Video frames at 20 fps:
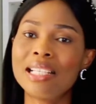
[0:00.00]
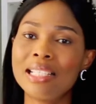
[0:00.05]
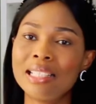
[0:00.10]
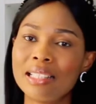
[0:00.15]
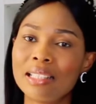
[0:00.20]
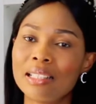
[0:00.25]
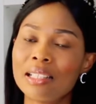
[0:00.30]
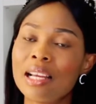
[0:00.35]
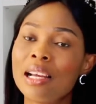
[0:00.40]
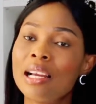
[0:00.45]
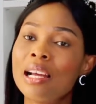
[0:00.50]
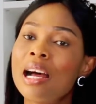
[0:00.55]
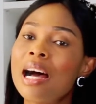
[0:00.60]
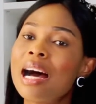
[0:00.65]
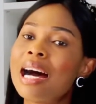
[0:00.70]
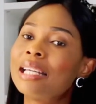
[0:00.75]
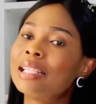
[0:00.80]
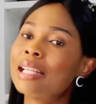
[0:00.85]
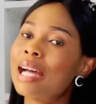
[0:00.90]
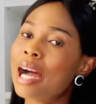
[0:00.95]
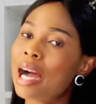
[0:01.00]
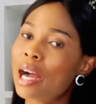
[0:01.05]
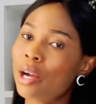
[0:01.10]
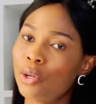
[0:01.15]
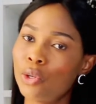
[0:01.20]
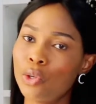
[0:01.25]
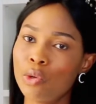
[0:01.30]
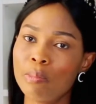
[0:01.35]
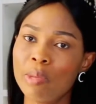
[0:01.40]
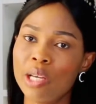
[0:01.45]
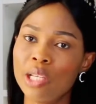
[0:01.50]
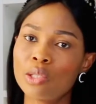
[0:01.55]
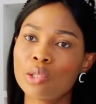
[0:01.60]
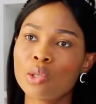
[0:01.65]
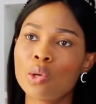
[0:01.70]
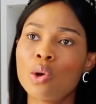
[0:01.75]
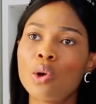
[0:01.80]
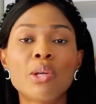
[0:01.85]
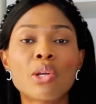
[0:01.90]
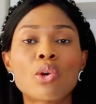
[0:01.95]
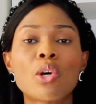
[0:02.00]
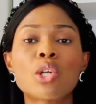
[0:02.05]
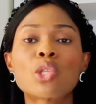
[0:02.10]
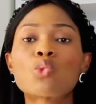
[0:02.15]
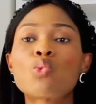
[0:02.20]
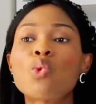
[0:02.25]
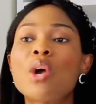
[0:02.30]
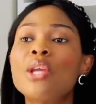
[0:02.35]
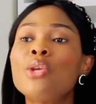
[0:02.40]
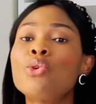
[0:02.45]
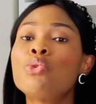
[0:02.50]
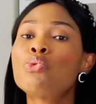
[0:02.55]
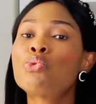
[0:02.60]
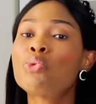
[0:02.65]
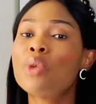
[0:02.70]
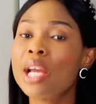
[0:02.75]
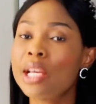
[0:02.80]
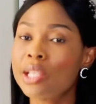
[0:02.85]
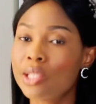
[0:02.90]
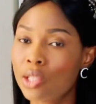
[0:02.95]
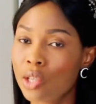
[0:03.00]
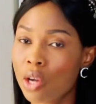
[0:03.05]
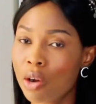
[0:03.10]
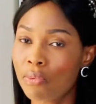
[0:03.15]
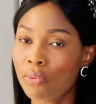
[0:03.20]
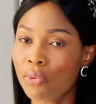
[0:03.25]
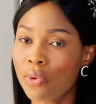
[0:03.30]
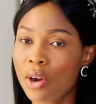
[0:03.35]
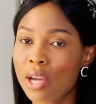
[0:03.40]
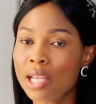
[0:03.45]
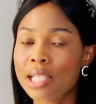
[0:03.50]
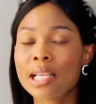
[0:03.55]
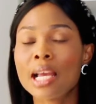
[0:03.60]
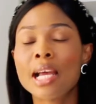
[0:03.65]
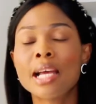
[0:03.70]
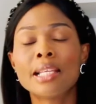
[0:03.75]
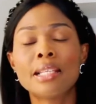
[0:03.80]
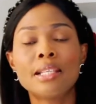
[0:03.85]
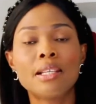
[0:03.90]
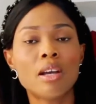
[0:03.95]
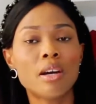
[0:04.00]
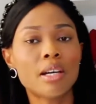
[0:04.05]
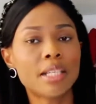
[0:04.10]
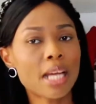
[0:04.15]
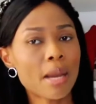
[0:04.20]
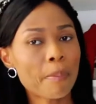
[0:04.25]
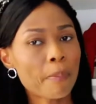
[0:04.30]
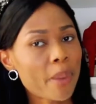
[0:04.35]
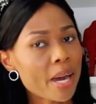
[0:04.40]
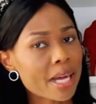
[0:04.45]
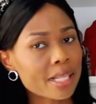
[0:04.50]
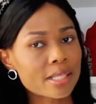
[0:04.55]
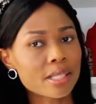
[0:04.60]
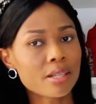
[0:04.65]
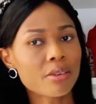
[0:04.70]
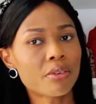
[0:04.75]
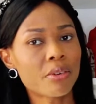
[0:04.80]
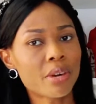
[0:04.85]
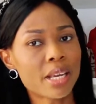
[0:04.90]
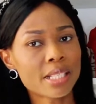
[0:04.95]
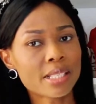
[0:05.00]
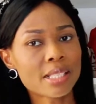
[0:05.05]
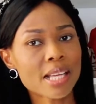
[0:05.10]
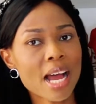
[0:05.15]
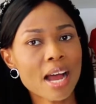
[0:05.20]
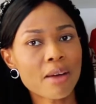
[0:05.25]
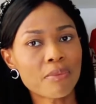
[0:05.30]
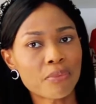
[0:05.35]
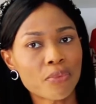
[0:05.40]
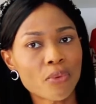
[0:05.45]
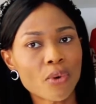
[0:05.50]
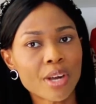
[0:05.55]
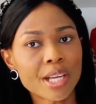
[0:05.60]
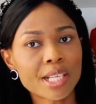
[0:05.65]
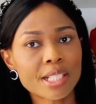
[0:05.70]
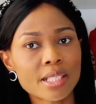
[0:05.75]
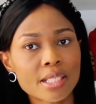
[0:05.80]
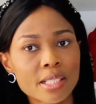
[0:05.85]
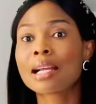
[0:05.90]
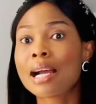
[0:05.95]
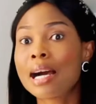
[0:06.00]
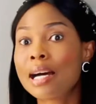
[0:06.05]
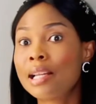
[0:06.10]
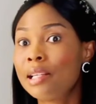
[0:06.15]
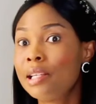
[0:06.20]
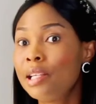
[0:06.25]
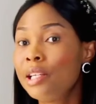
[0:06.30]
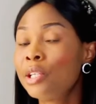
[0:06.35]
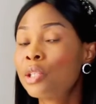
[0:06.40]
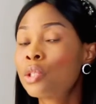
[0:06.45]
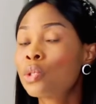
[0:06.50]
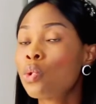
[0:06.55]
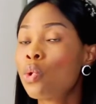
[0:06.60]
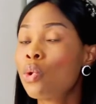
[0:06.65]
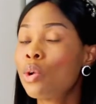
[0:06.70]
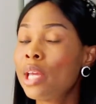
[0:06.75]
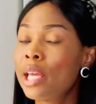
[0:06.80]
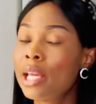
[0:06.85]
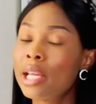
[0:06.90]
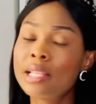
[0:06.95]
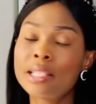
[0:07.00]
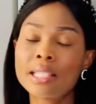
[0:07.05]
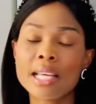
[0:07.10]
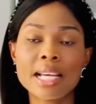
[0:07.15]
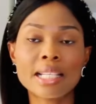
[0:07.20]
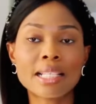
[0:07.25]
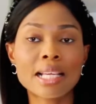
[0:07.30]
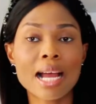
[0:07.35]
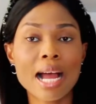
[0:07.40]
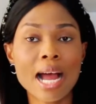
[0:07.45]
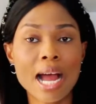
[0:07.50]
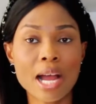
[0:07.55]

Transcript: in an argument, because when you raise your voice, the other party raises a voice, can lead to a heated